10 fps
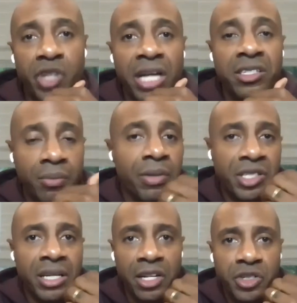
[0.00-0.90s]
chance of
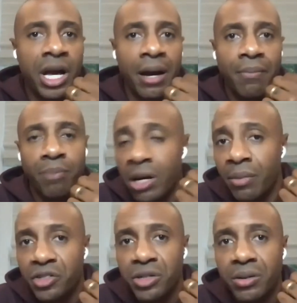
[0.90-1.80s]
missing that shot, pretty
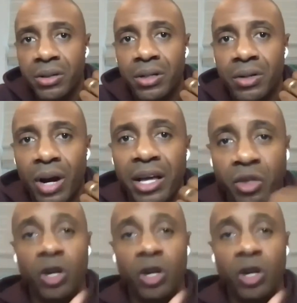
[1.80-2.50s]
much right?